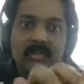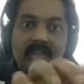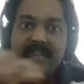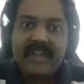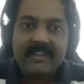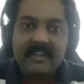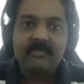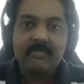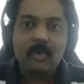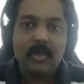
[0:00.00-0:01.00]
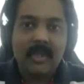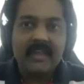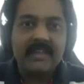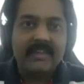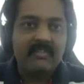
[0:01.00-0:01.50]
the native UK
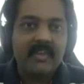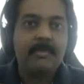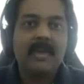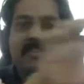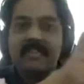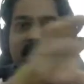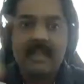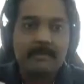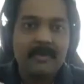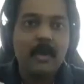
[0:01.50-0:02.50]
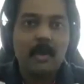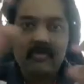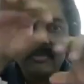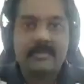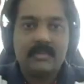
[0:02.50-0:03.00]
native API, which is the API on
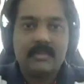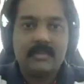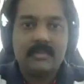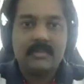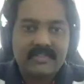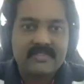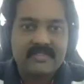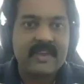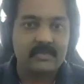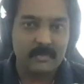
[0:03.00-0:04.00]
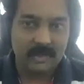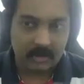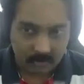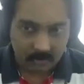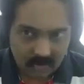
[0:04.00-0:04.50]
which the networking stack is built
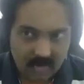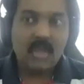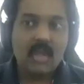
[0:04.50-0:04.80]
upon.